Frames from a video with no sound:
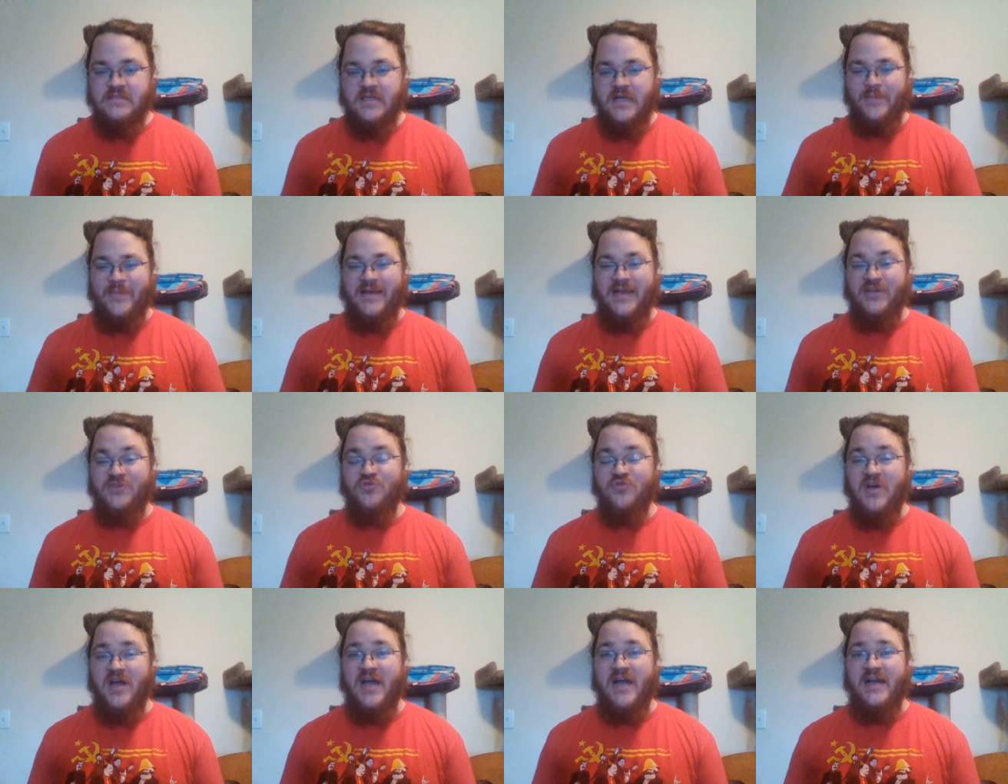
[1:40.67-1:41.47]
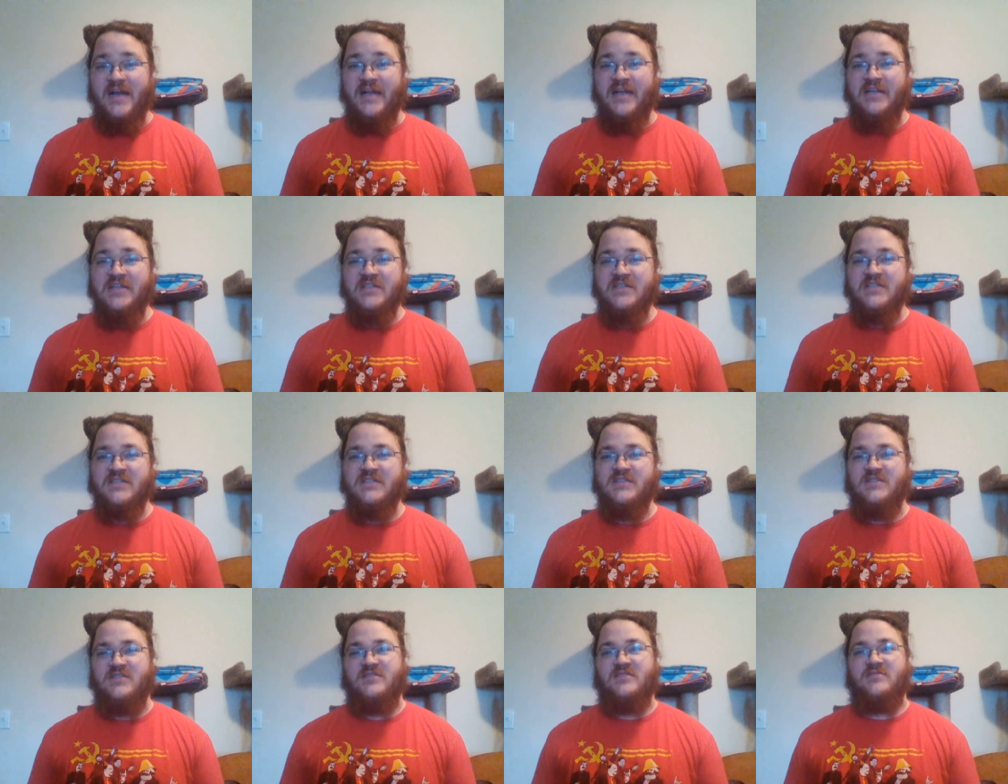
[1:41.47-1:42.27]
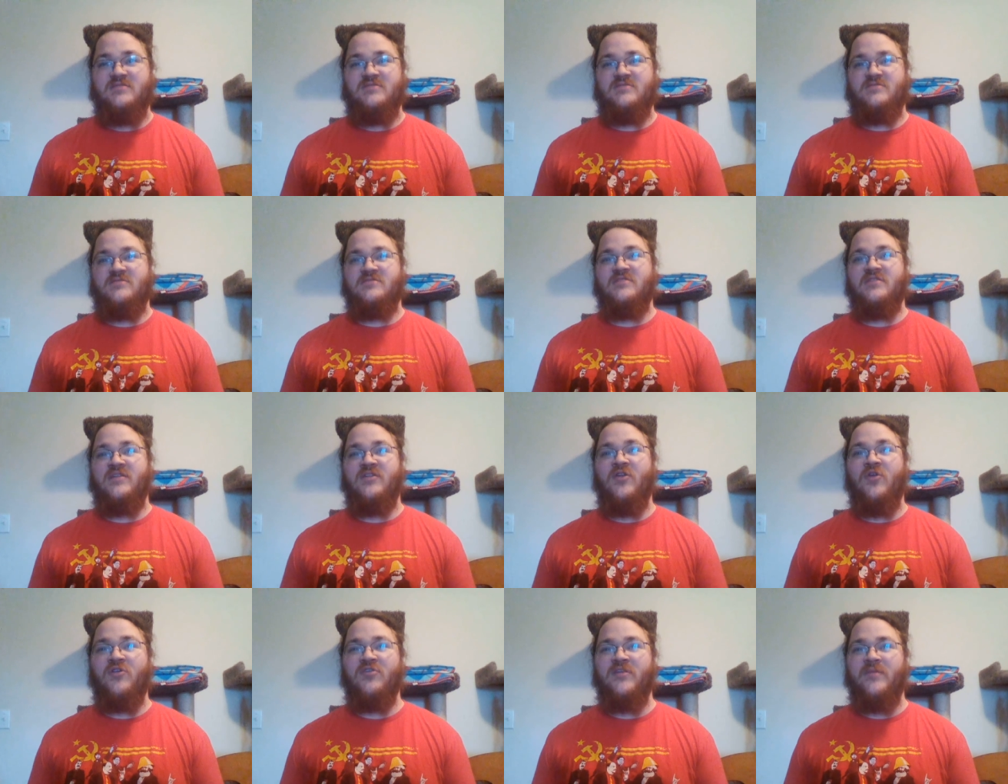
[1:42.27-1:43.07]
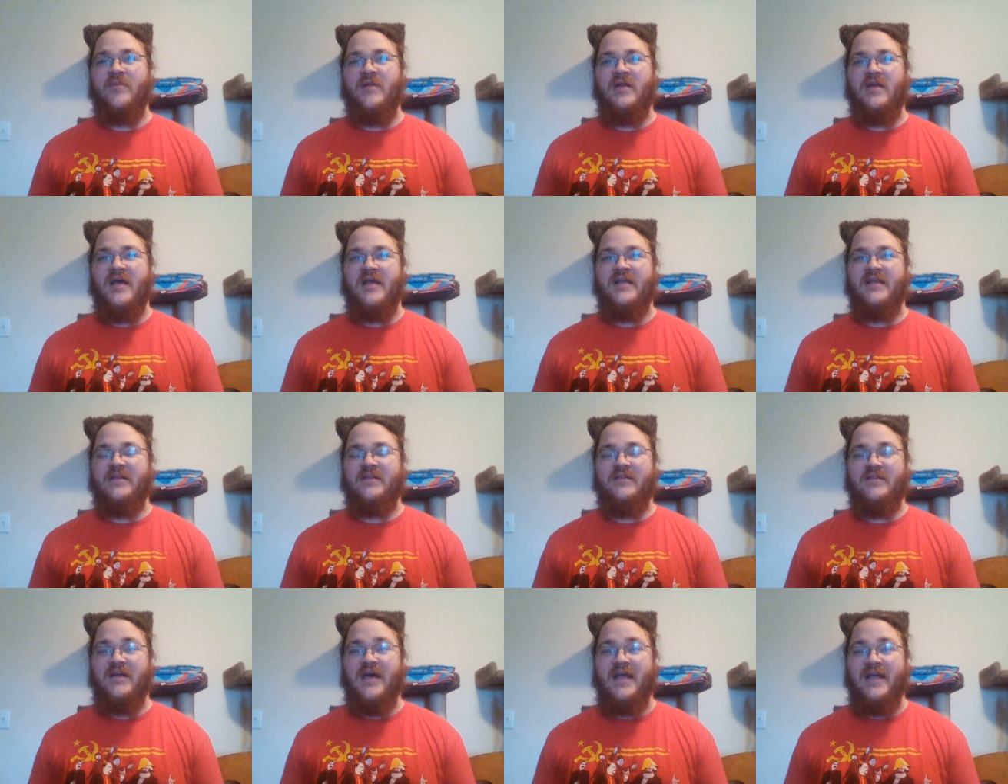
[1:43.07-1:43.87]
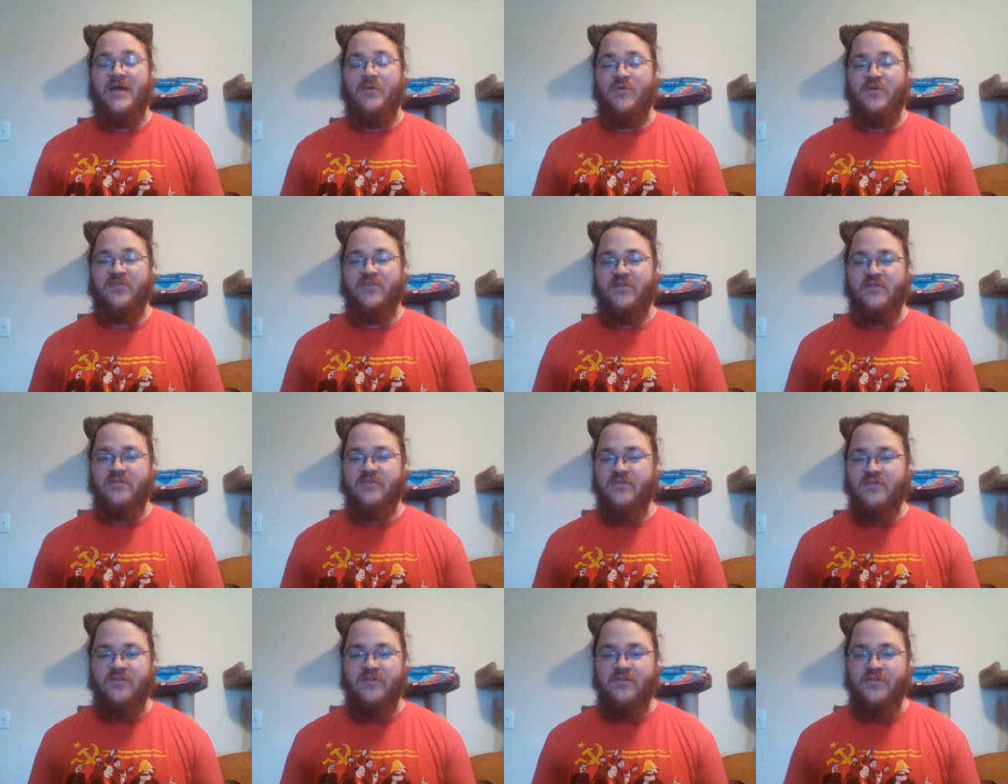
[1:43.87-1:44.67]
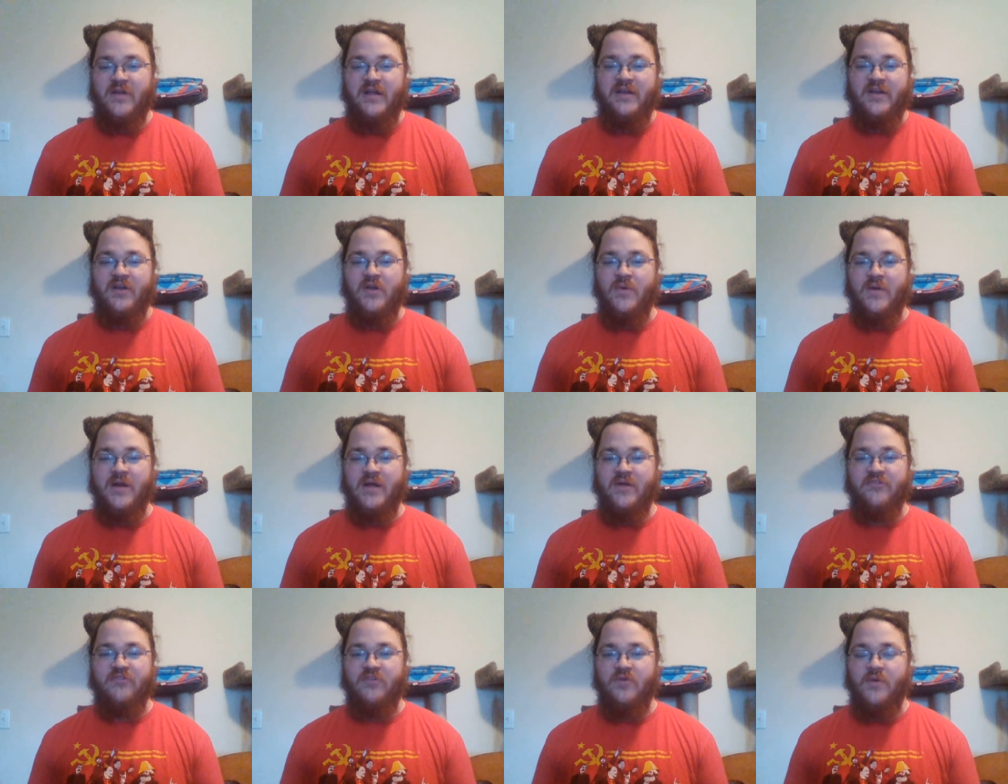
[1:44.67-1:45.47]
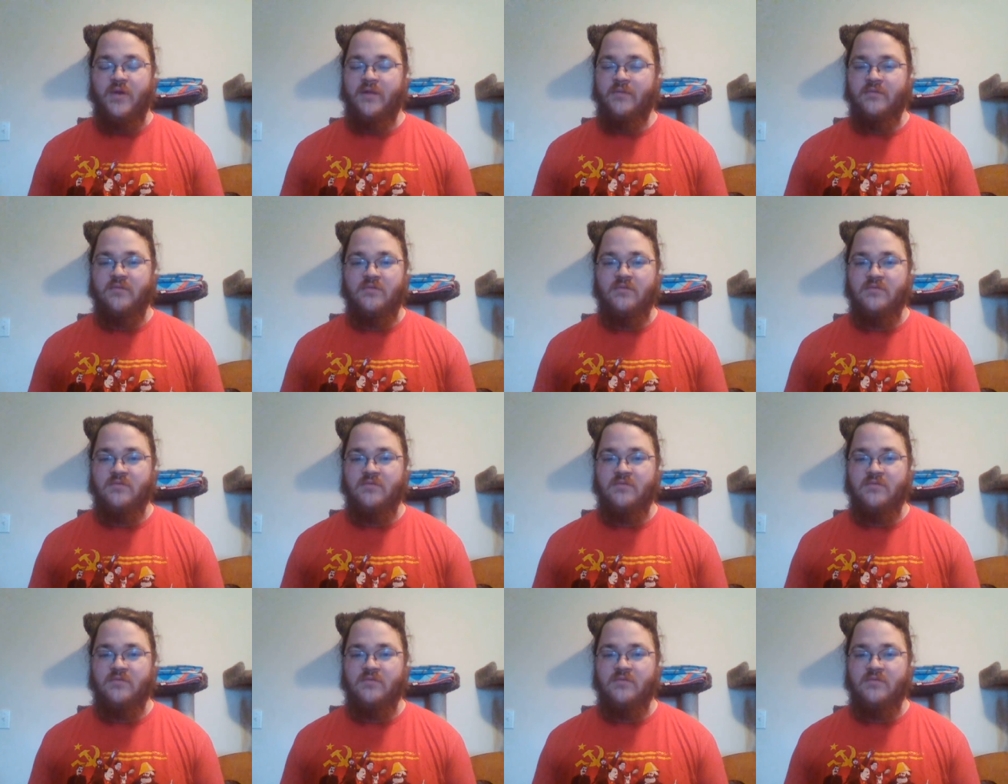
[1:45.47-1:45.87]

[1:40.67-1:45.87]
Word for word: I mean, I tried and it just looked at me like it, like I wasn't, I didn't know what I was doing.